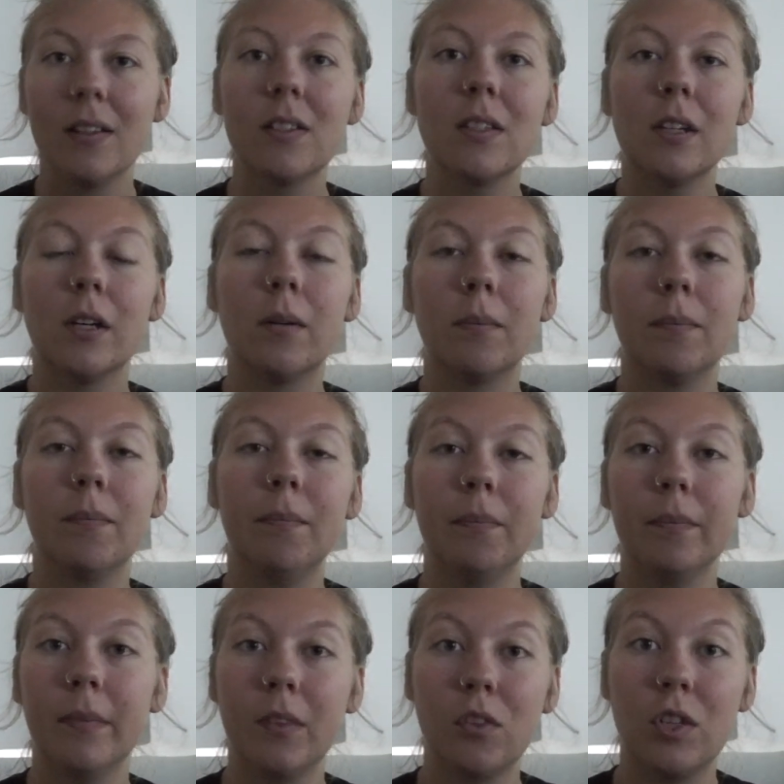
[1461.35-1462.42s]
So
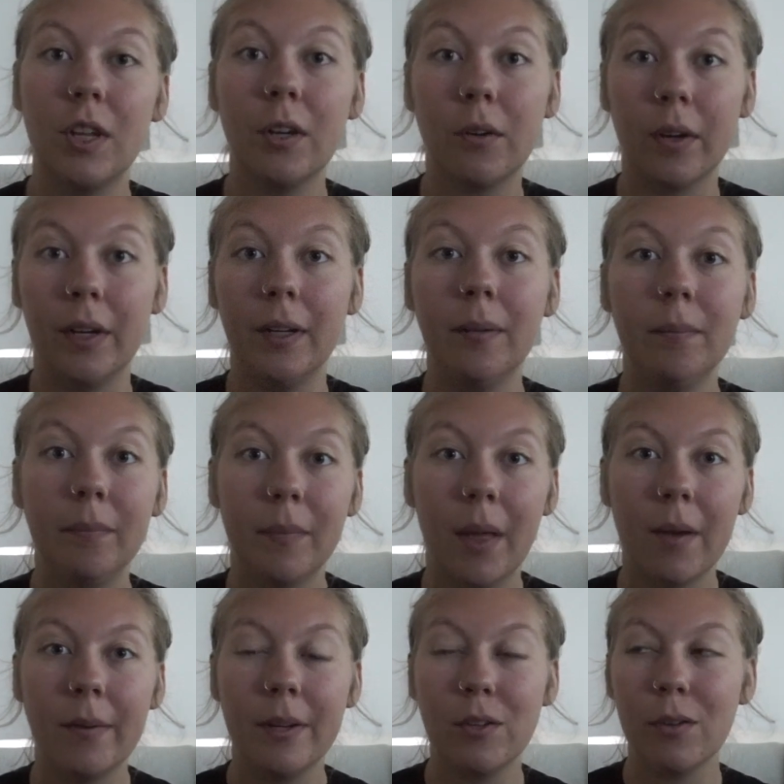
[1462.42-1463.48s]
she agreed,
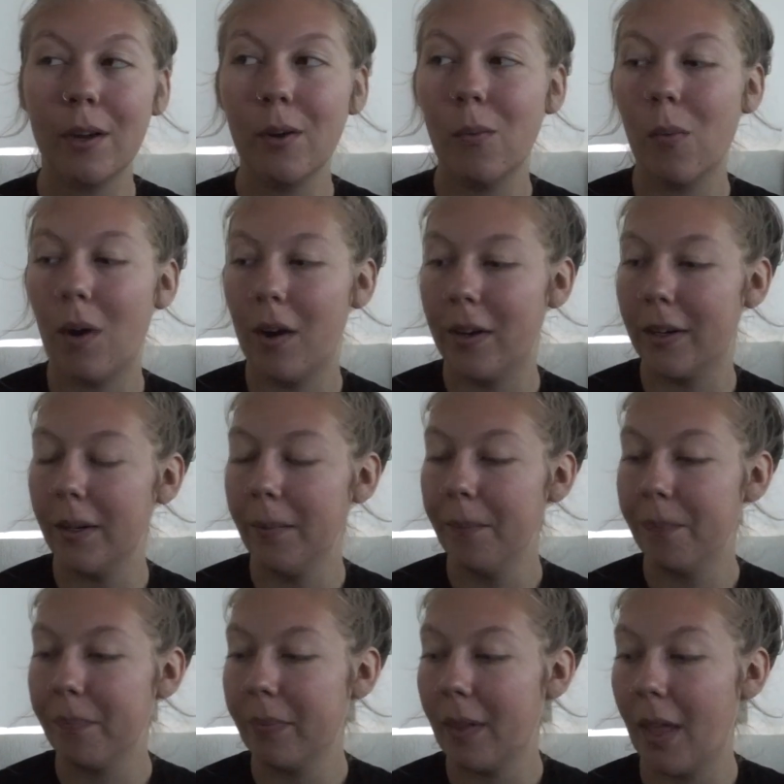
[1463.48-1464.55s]
and we drank water
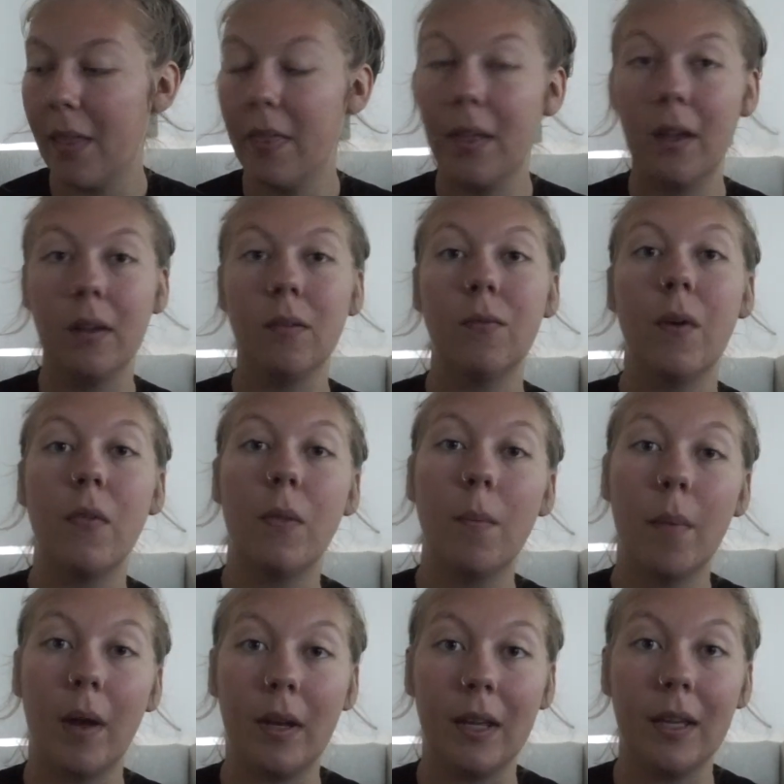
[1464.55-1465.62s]
and then fed the
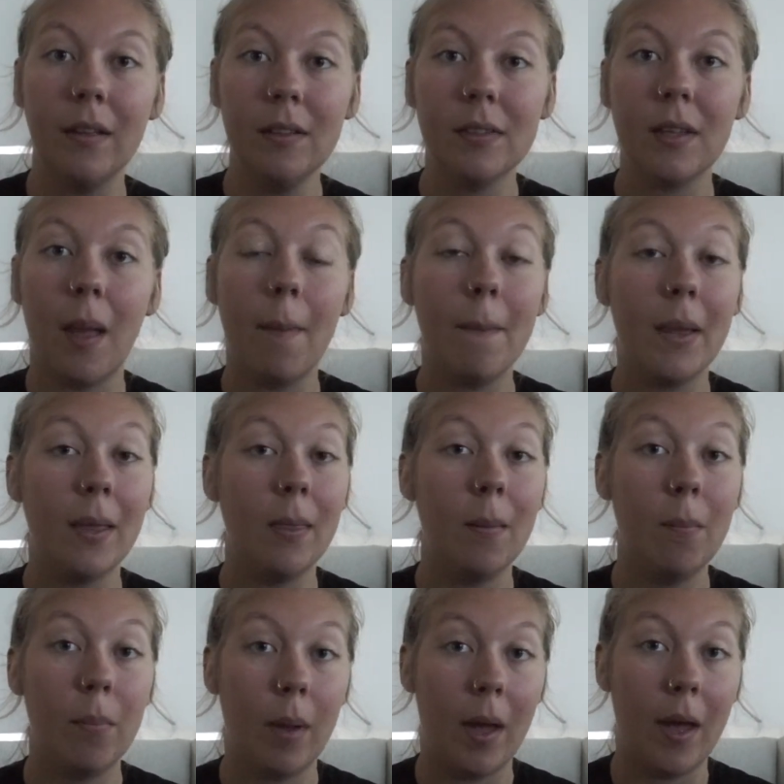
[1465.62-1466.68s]
bunnies and made the
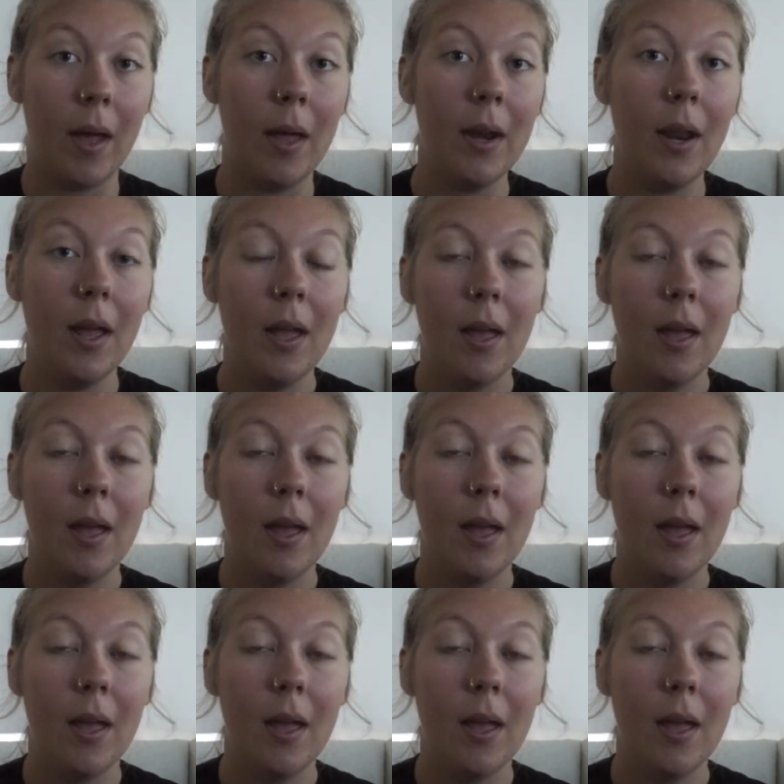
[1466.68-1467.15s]
bed